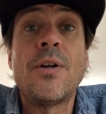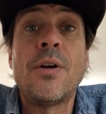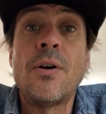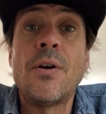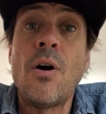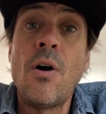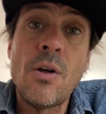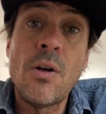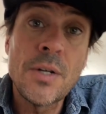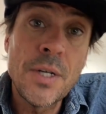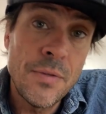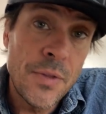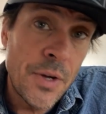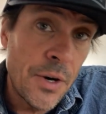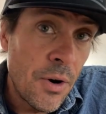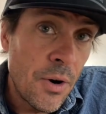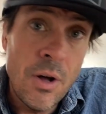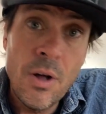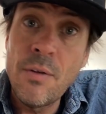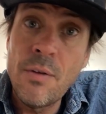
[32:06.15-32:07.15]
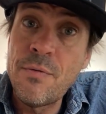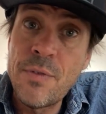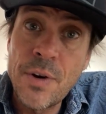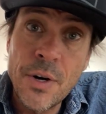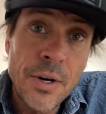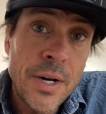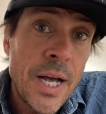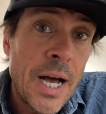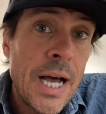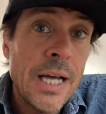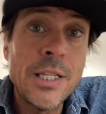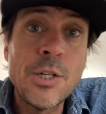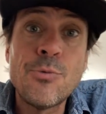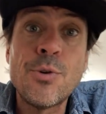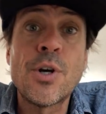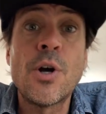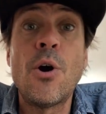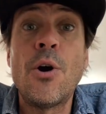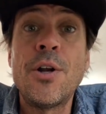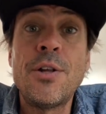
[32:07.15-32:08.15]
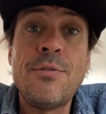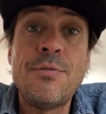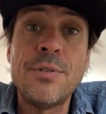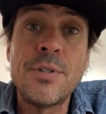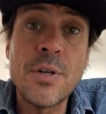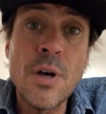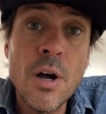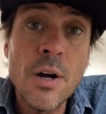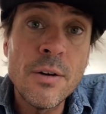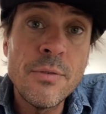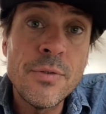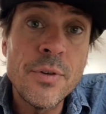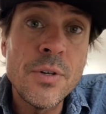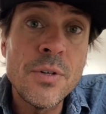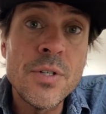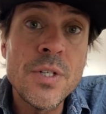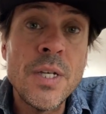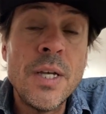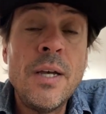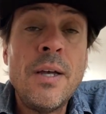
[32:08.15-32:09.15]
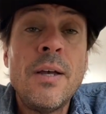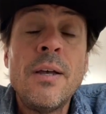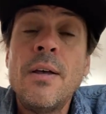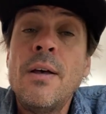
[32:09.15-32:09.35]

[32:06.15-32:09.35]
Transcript: They're all very highly regarded photographers.